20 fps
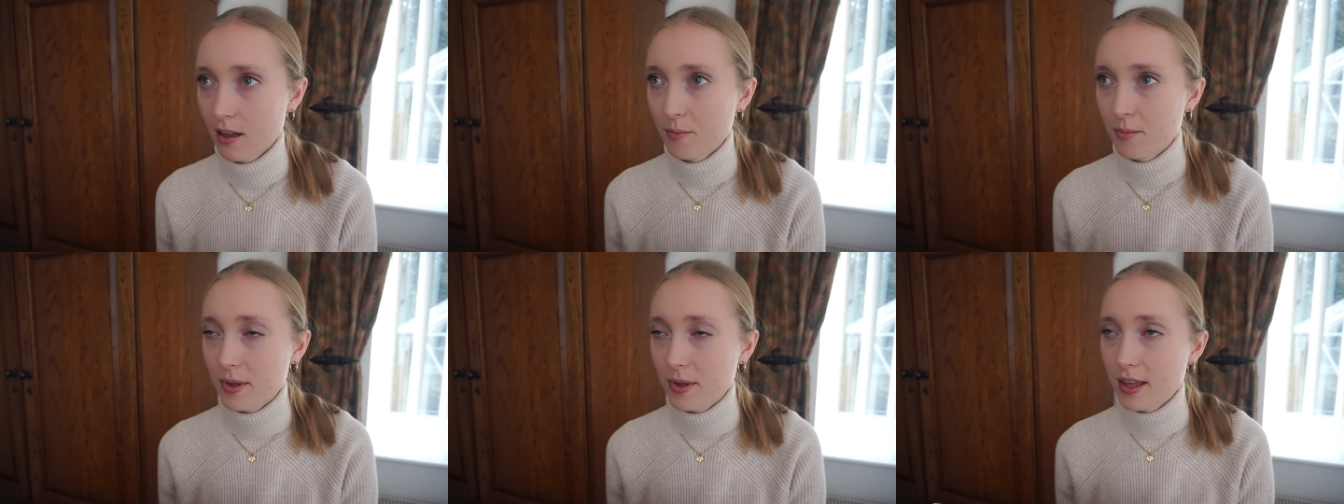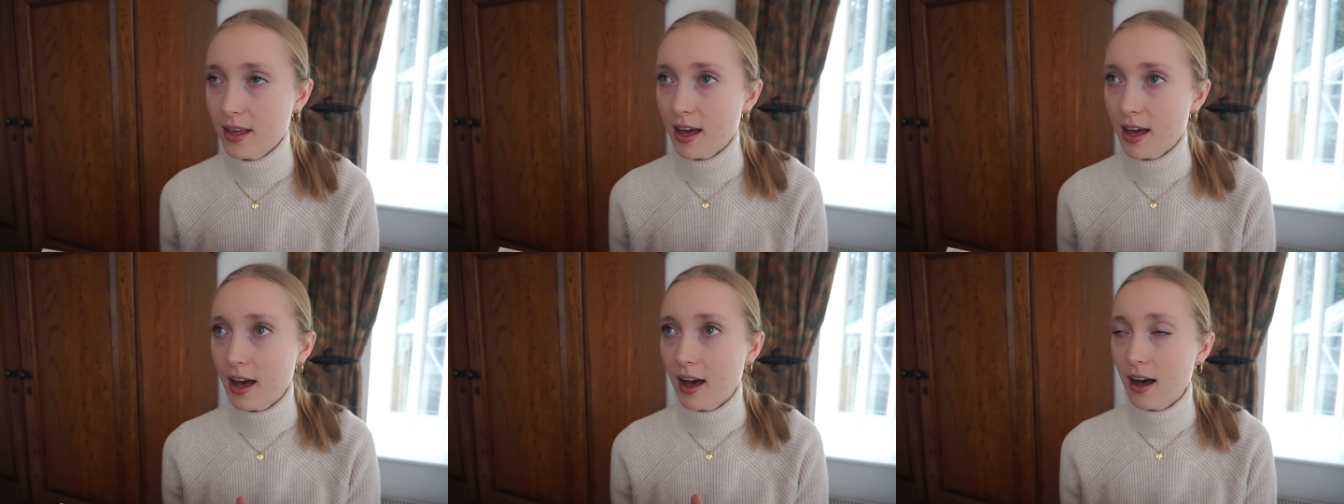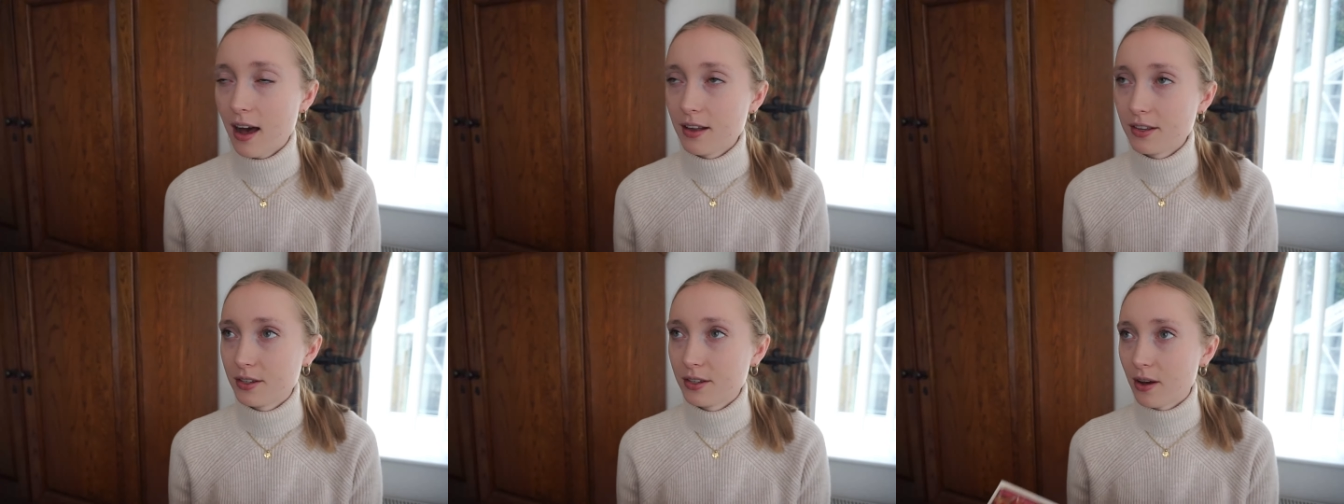
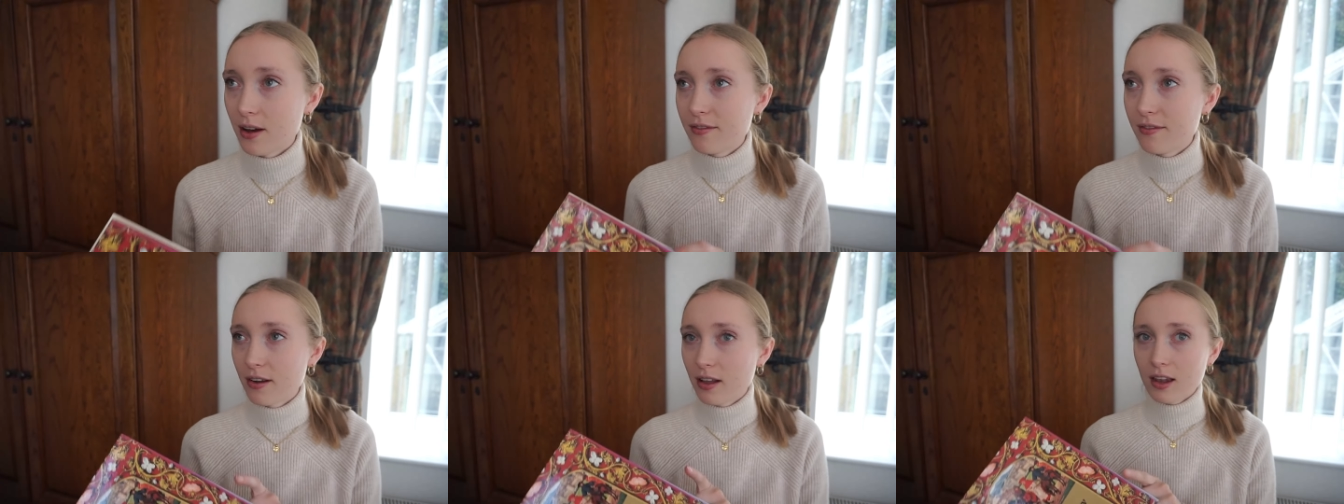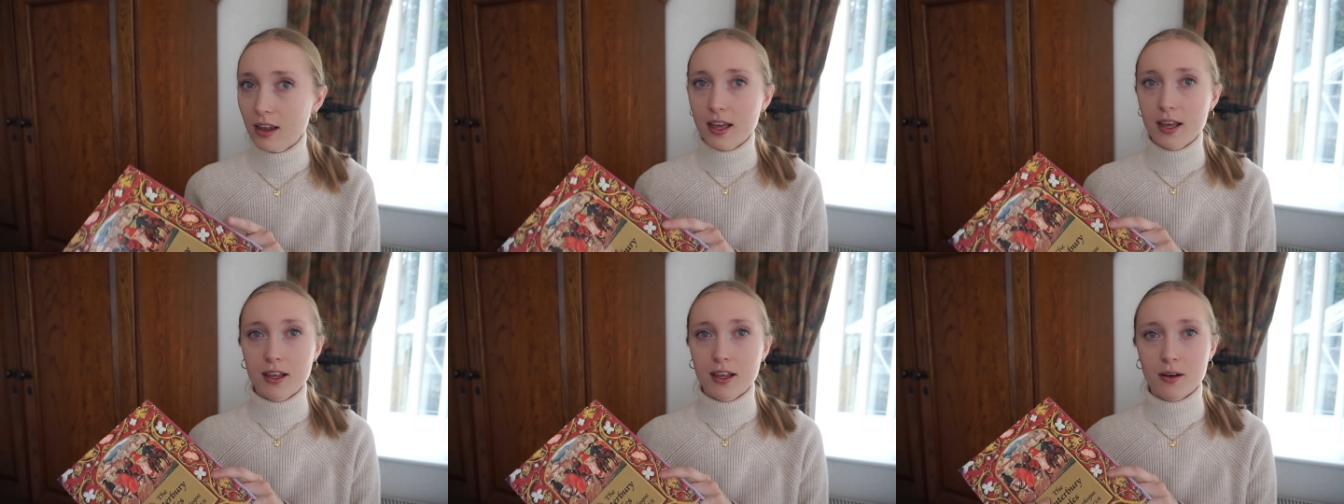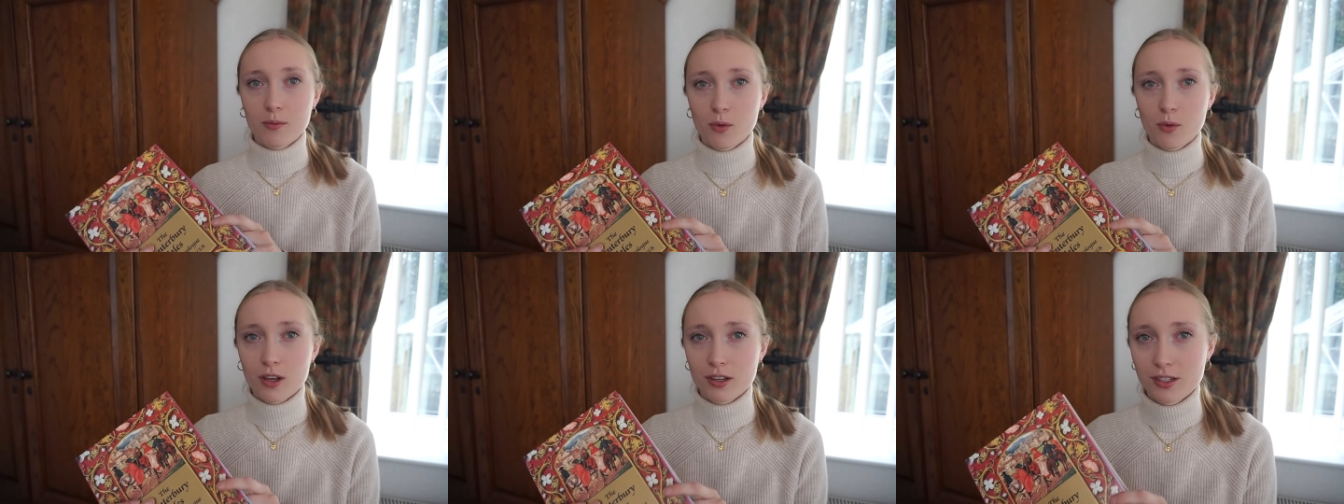Yeah, so I felt like
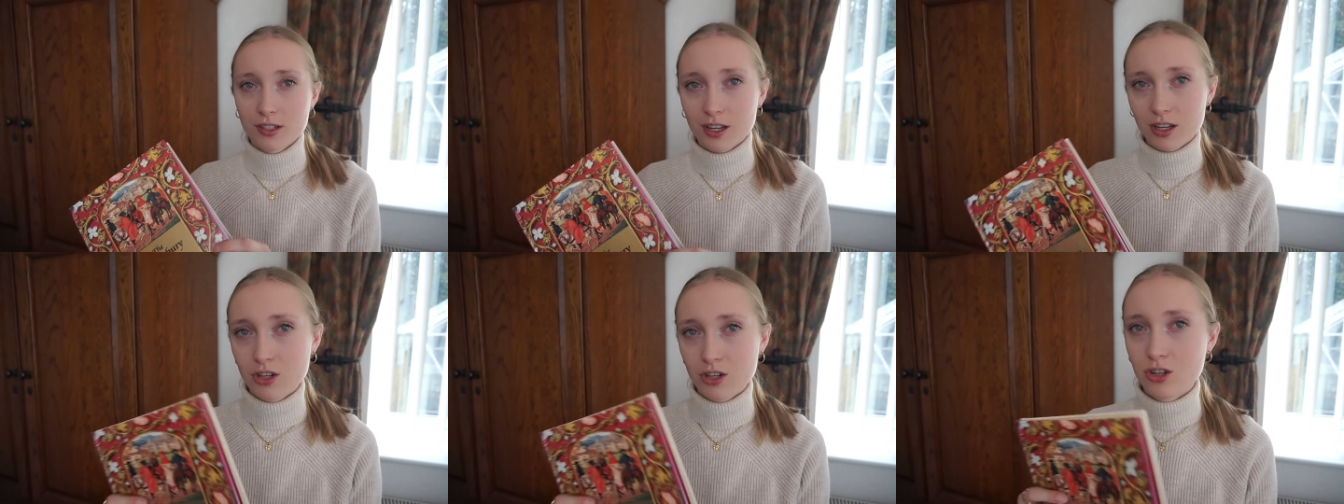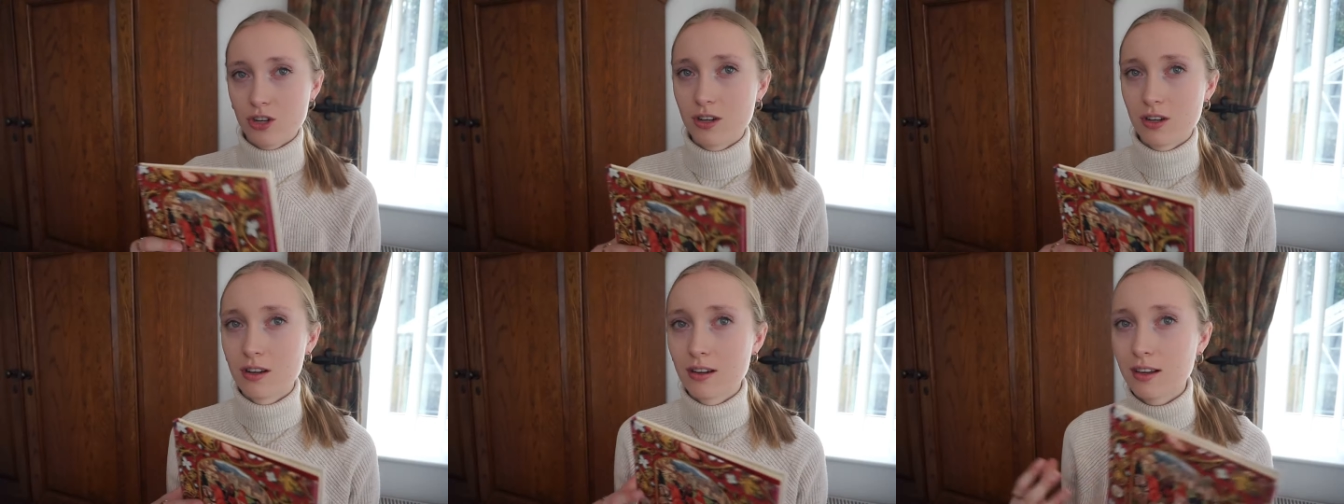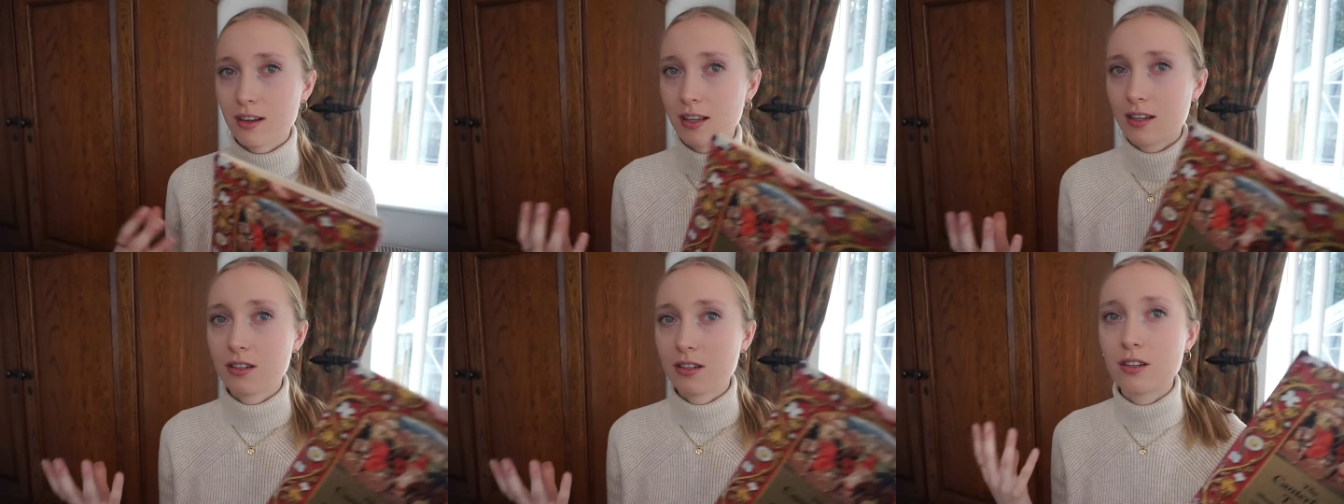whilst I should
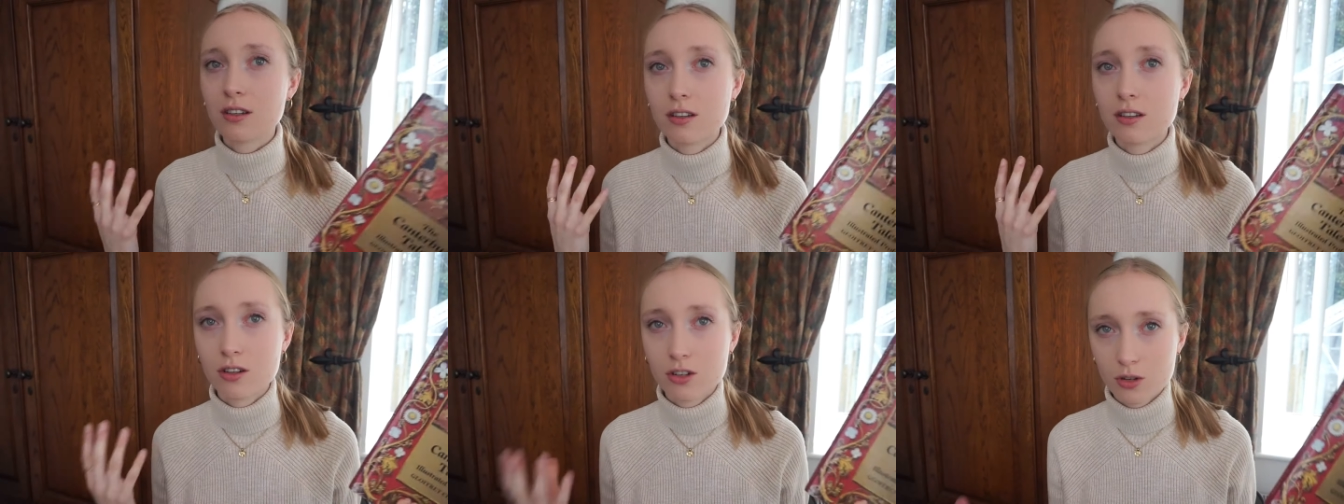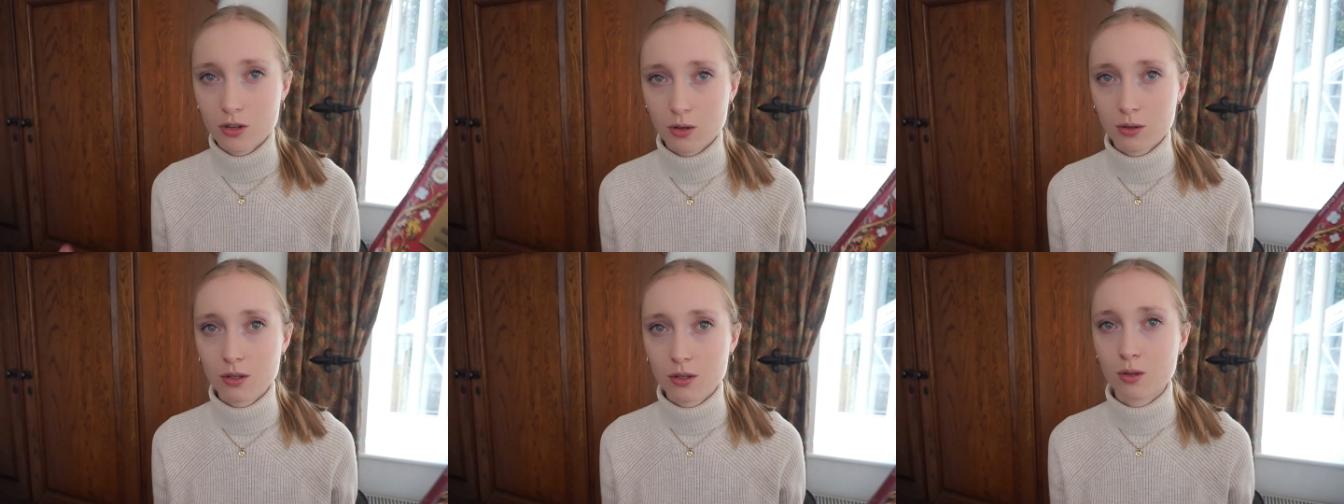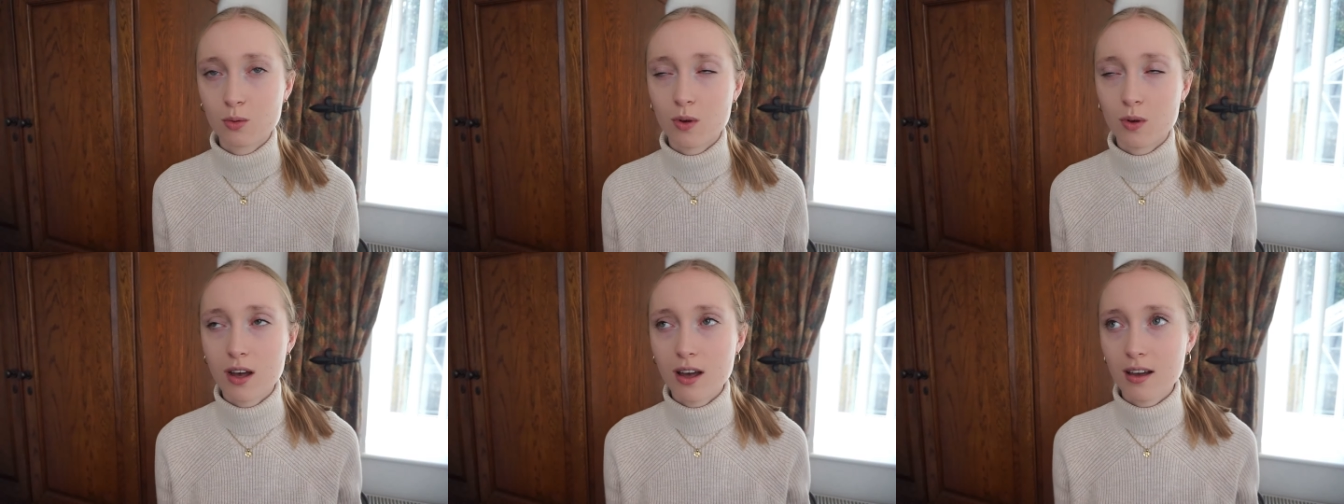look into
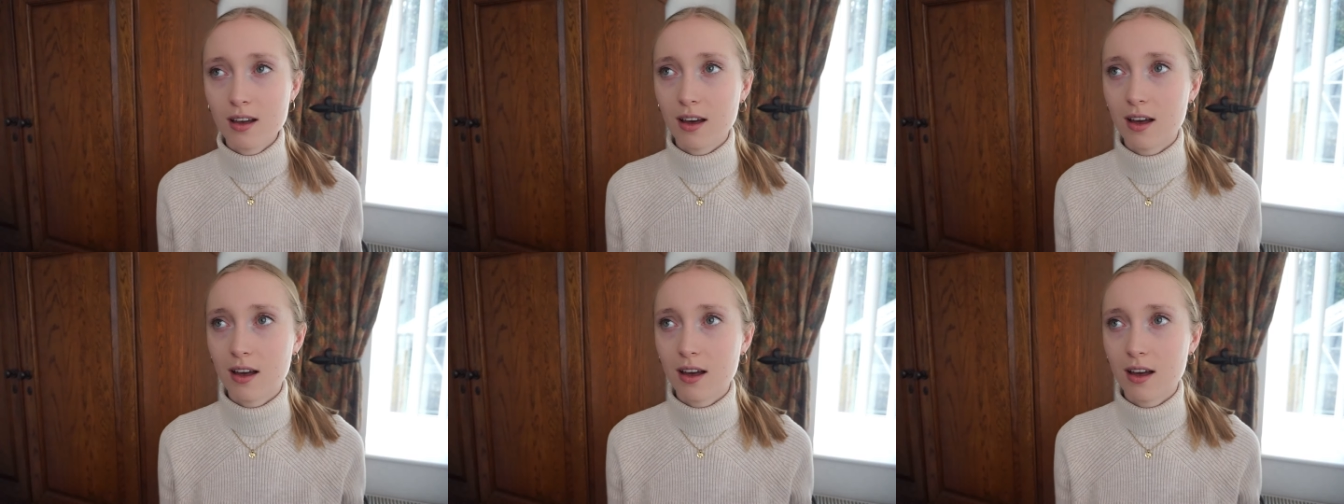Chaucer's work,